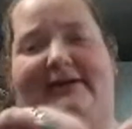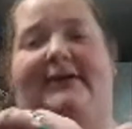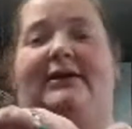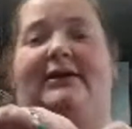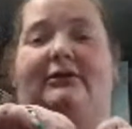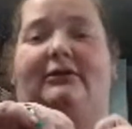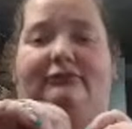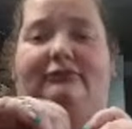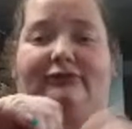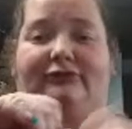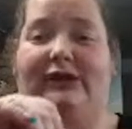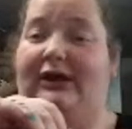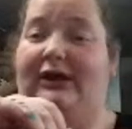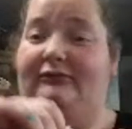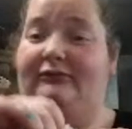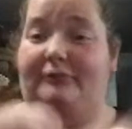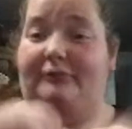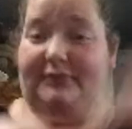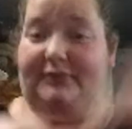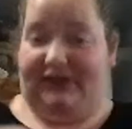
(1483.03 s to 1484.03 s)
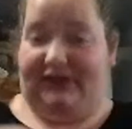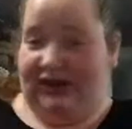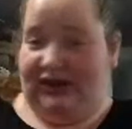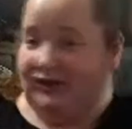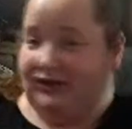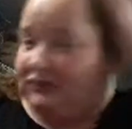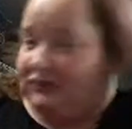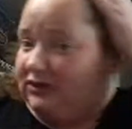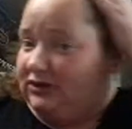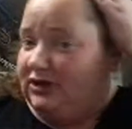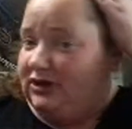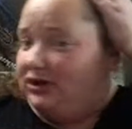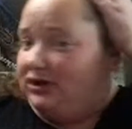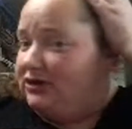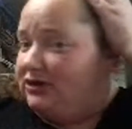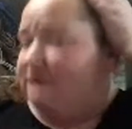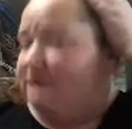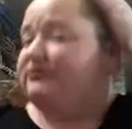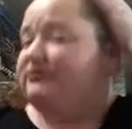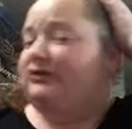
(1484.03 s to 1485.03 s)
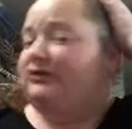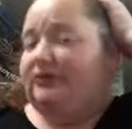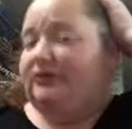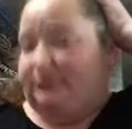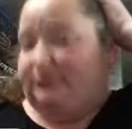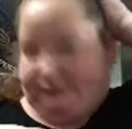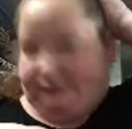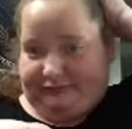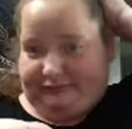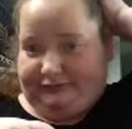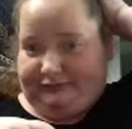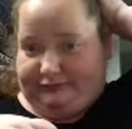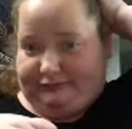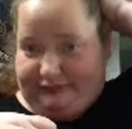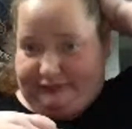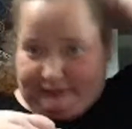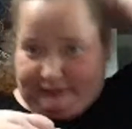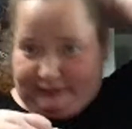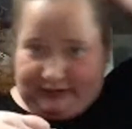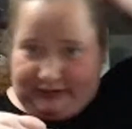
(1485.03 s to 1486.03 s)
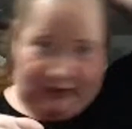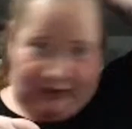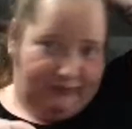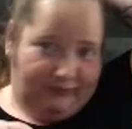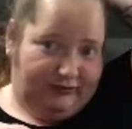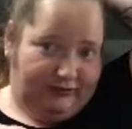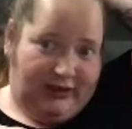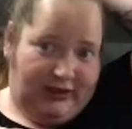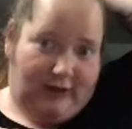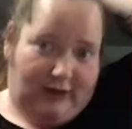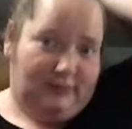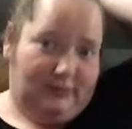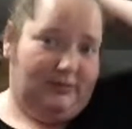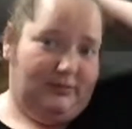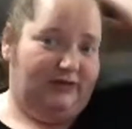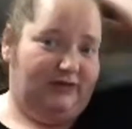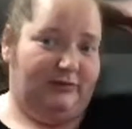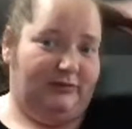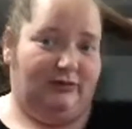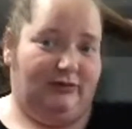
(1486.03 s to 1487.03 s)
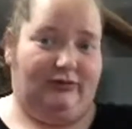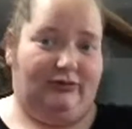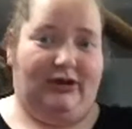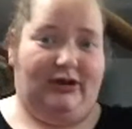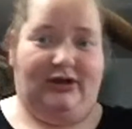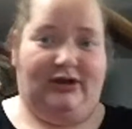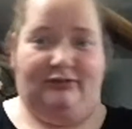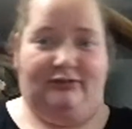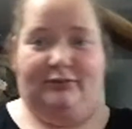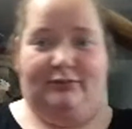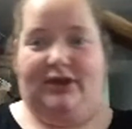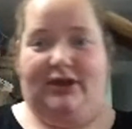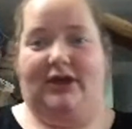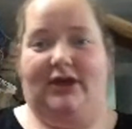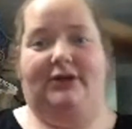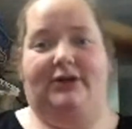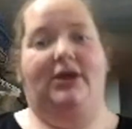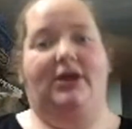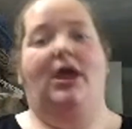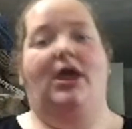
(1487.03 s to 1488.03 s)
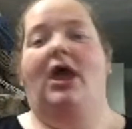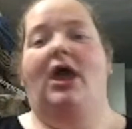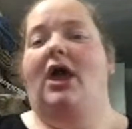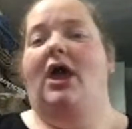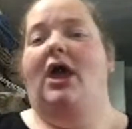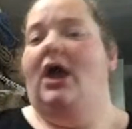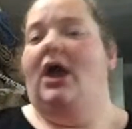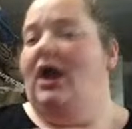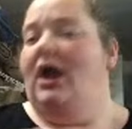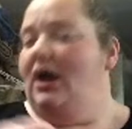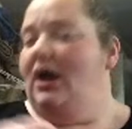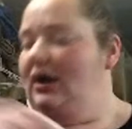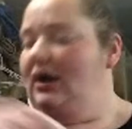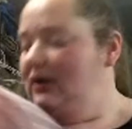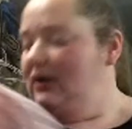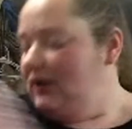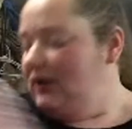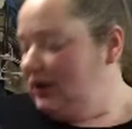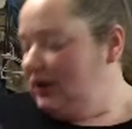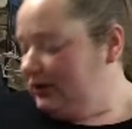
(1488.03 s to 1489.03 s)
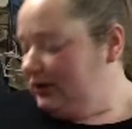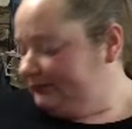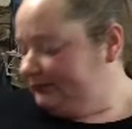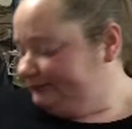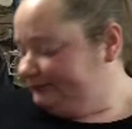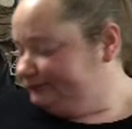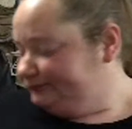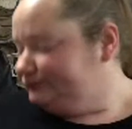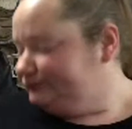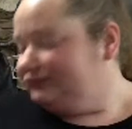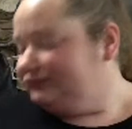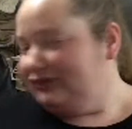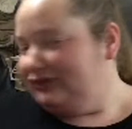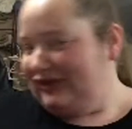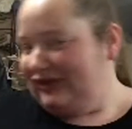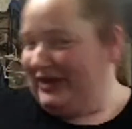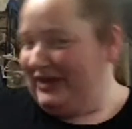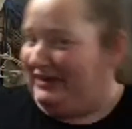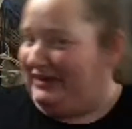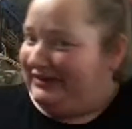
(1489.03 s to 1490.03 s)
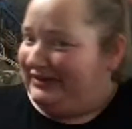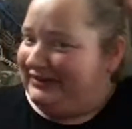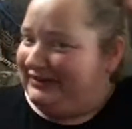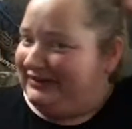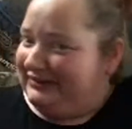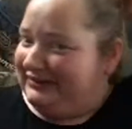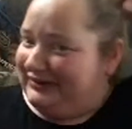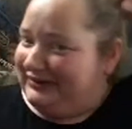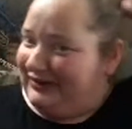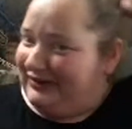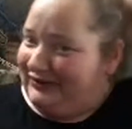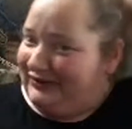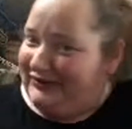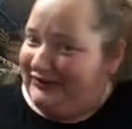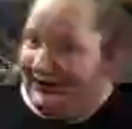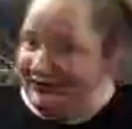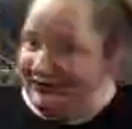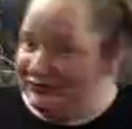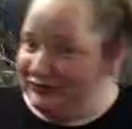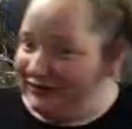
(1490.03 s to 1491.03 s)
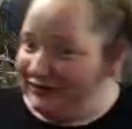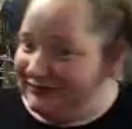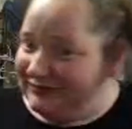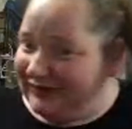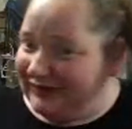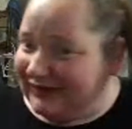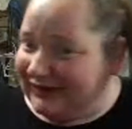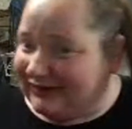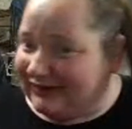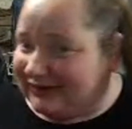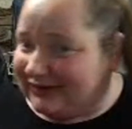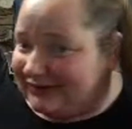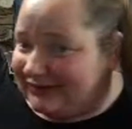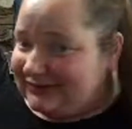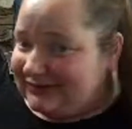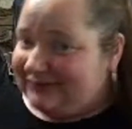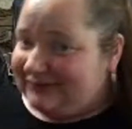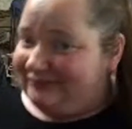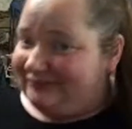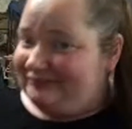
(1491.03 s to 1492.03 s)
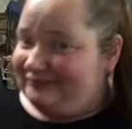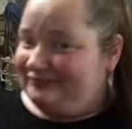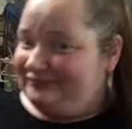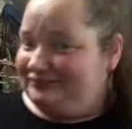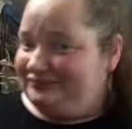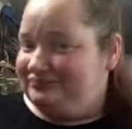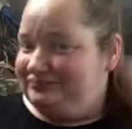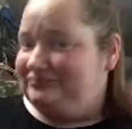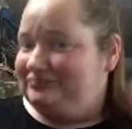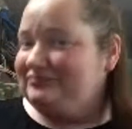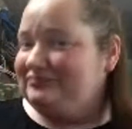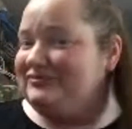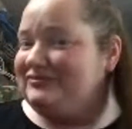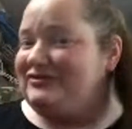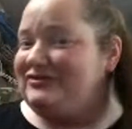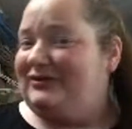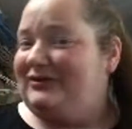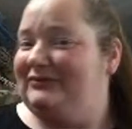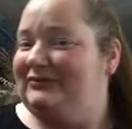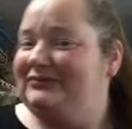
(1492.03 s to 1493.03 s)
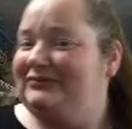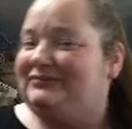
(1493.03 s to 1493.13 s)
I don't think I have a big head, even though sometimes the camera makes me look like I have a big head. Um, oh yeah, I straightened my hair again, so.